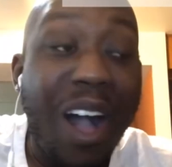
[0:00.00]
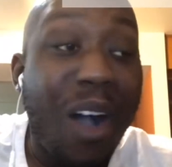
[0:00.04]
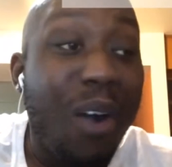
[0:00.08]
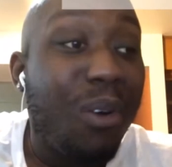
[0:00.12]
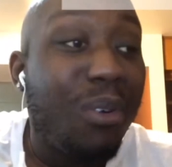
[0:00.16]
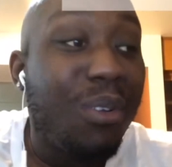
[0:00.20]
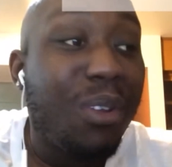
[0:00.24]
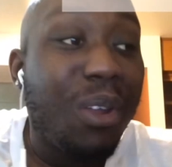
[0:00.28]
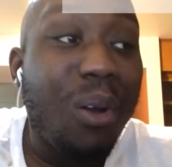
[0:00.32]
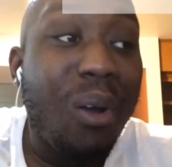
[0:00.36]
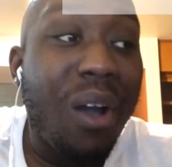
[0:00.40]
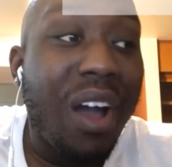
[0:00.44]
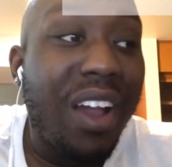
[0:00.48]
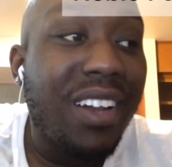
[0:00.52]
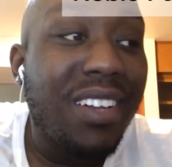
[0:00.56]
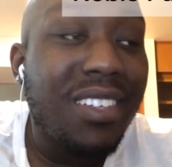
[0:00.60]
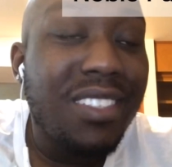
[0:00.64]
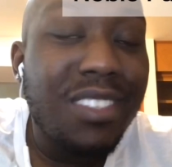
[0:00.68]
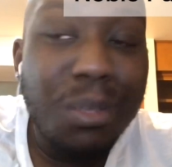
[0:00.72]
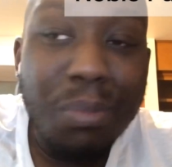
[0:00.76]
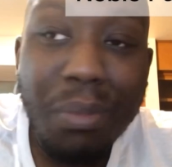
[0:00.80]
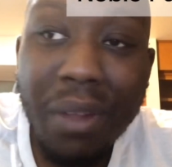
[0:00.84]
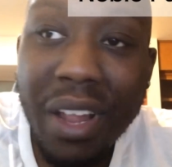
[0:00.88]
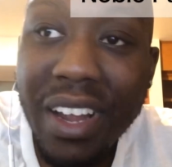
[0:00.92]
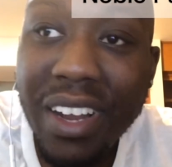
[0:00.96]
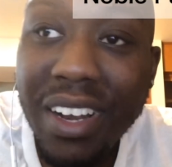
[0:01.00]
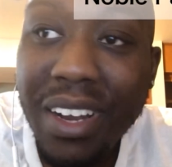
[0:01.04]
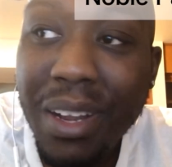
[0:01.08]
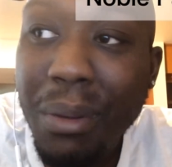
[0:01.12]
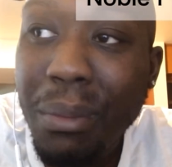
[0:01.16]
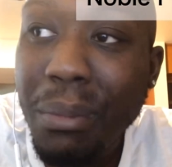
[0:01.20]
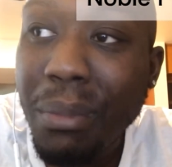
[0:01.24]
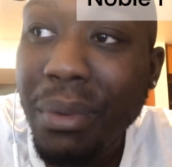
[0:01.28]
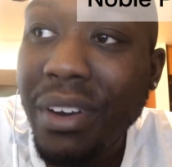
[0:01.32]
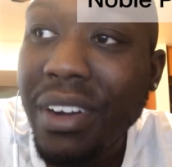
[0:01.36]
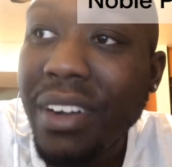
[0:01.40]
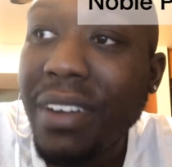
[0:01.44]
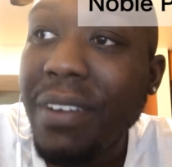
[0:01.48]
I don't know how to explain
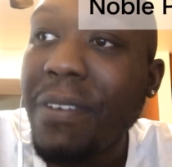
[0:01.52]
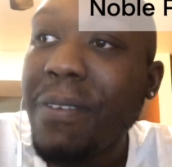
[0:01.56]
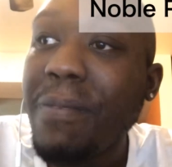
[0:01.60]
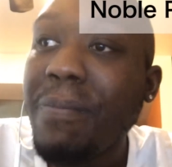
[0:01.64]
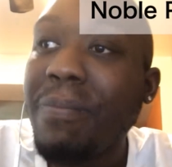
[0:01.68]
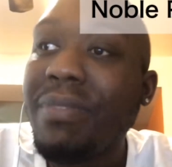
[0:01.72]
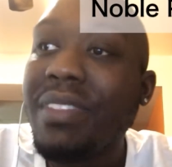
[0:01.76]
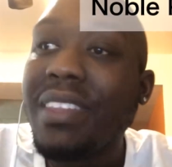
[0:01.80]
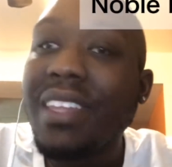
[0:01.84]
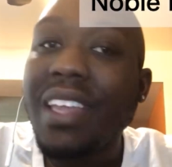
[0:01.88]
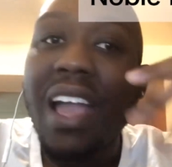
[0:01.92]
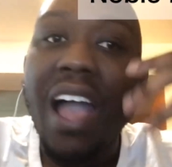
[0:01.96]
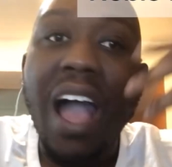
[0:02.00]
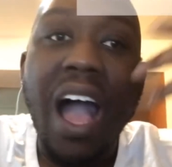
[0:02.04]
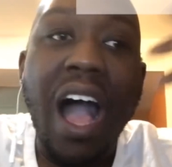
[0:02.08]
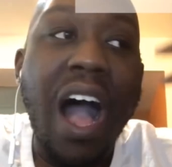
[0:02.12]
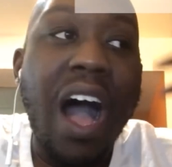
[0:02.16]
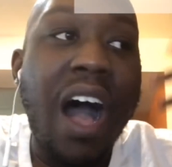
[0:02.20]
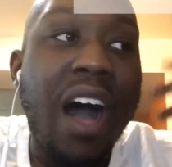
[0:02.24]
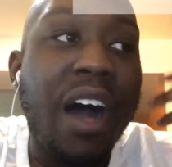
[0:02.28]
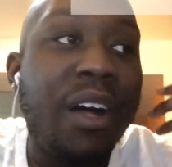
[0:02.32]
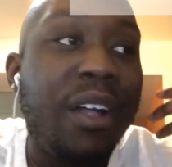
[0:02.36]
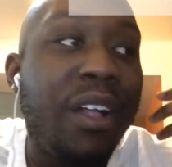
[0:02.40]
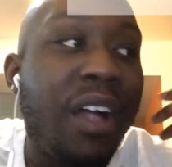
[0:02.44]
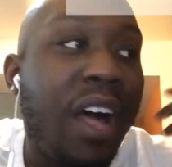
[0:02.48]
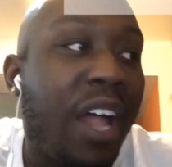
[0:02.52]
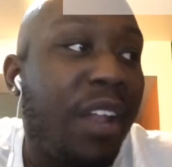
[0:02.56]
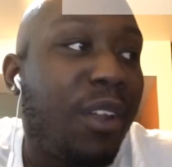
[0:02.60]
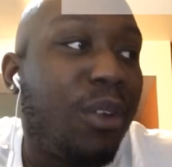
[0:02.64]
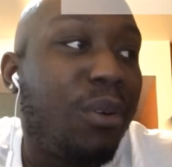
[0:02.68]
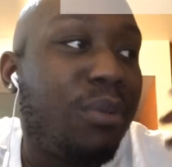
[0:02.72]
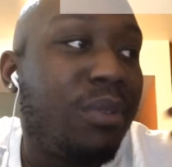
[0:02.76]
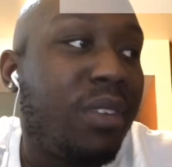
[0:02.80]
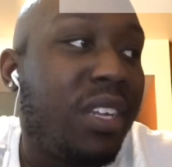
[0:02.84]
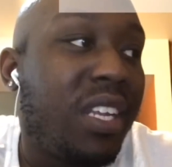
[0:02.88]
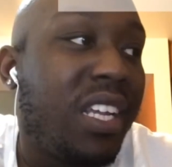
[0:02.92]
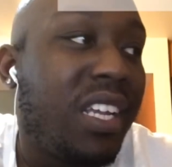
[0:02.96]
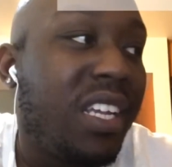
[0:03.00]
it, but I
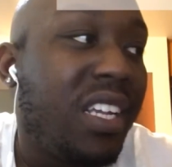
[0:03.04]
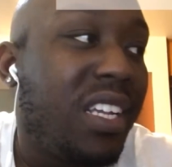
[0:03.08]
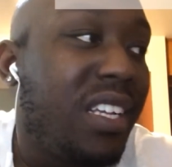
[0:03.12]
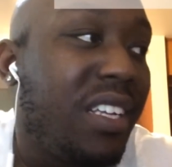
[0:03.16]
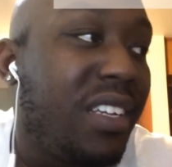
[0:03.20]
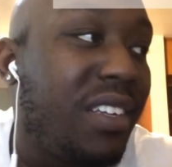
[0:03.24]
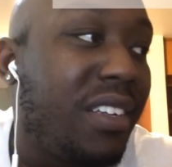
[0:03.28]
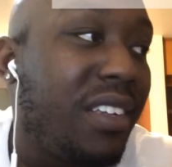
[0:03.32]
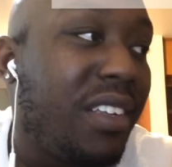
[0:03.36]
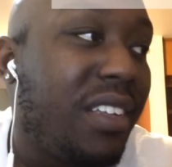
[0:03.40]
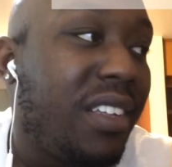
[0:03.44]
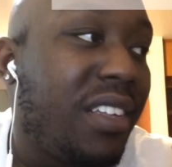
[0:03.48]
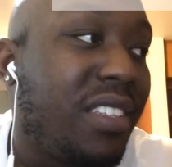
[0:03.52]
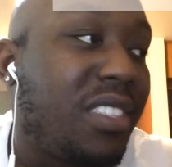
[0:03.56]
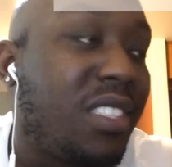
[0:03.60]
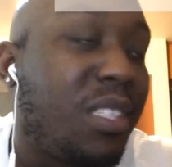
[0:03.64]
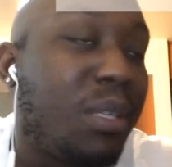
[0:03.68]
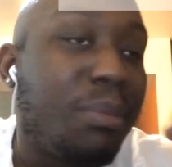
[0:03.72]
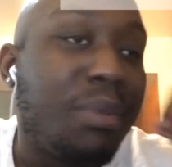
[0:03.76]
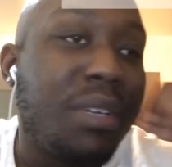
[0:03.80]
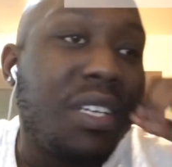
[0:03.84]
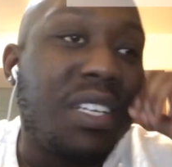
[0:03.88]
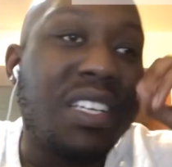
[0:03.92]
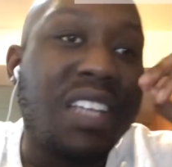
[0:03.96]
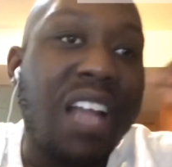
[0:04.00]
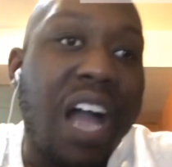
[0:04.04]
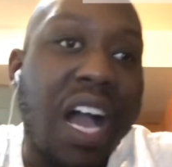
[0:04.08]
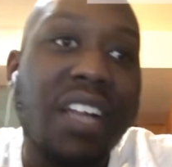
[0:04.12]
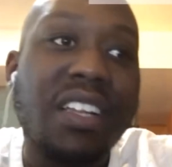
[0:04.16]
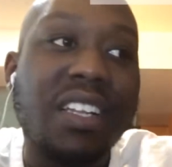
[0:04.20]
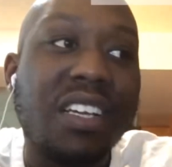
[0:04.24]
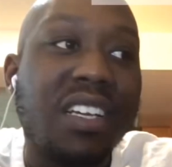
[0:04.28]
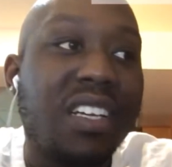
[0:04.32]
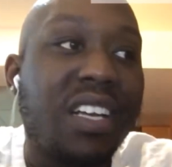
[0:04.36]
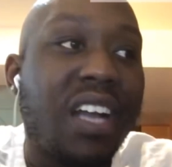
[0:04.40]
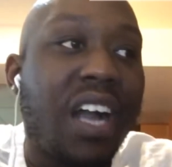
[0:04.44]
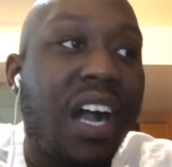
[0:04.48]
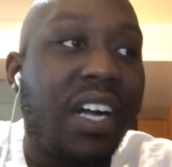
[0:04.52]
don't need to be
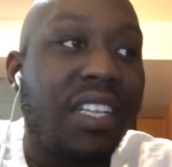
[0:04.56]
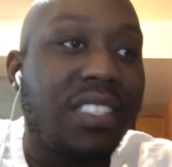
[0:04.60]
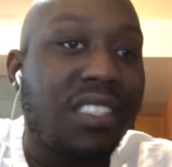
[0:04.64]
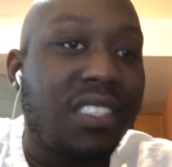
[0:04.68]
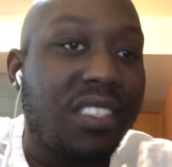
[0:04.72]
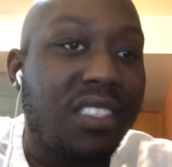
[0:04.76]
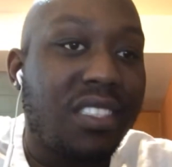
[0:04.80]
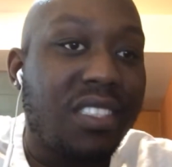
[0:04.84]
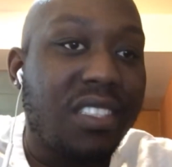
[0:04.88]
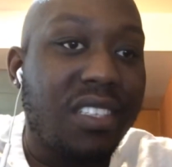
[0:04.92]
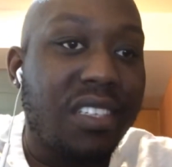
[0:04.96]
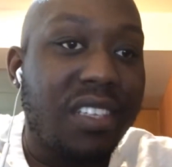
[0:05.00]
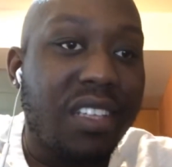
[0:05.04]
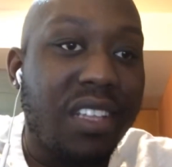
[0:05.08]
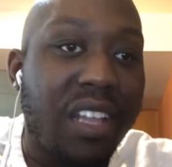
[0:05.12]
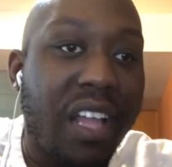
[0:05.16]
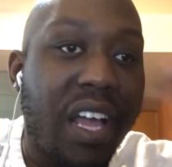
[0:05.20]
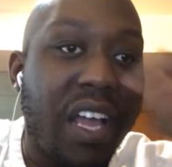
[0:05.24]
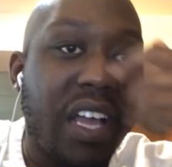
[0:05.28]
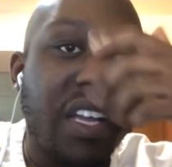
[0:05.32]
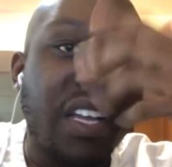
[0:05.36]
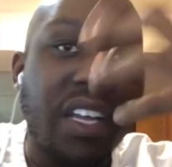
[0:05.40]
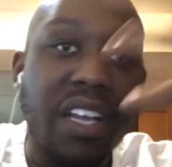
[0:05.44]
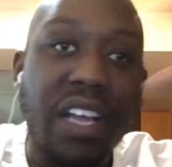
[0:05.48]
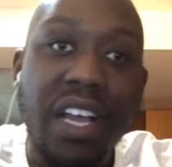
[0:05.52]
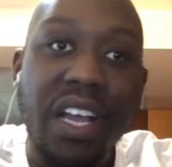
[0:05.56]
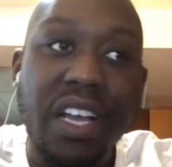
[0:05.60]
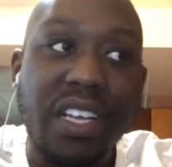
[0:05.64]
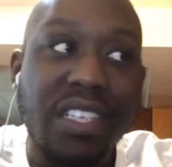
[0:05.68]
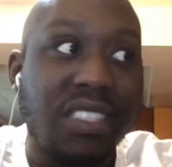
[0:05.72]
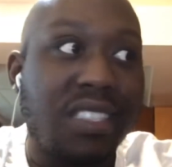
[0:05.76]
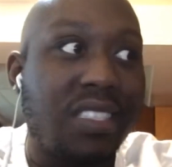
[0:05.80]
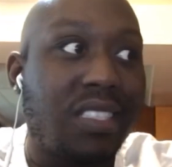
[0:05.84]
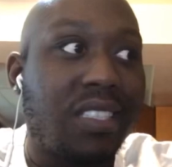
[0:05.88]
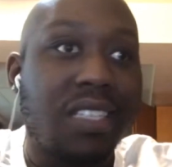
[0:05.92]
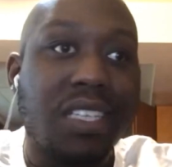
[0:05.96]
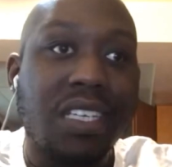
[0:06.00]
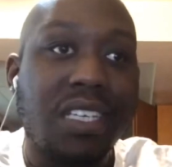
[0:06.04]
knocked unconscious, like
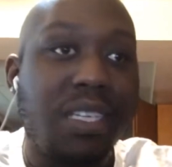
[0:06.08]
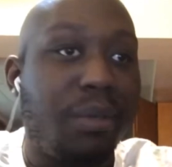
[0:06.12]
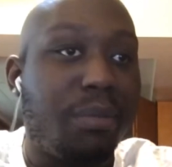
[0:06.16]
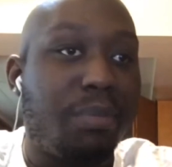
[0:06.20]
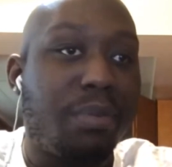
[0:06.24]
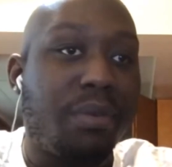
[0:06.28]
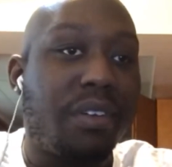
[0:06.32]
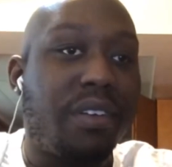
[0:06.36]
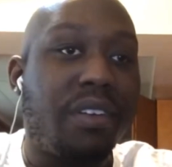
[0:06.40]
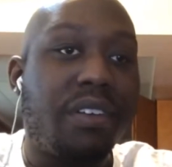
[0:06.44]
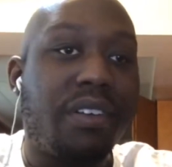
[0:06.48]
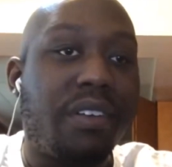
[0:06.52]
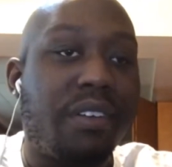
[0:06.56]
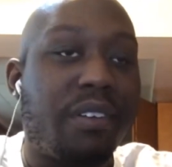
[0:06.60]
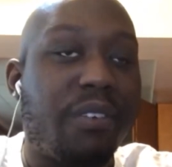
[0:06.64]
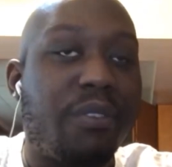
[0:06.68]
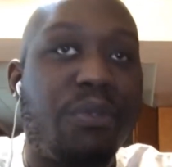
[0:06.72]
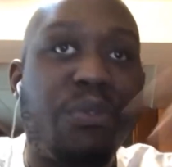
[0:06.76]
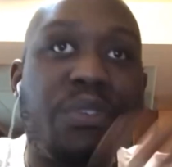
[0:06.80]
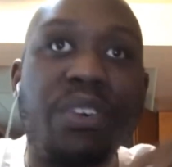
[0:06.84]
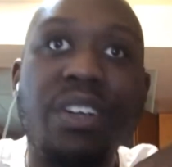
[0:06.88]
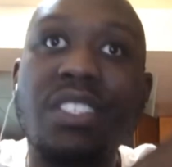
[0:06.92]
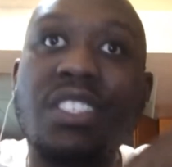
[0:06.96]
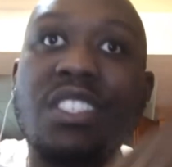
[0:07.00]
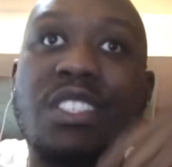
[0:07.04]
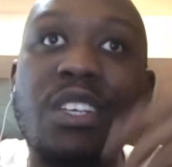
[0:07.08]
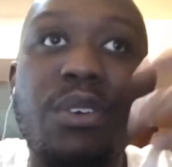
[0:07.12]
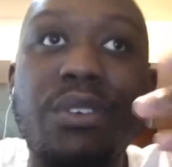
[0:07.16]
sleep for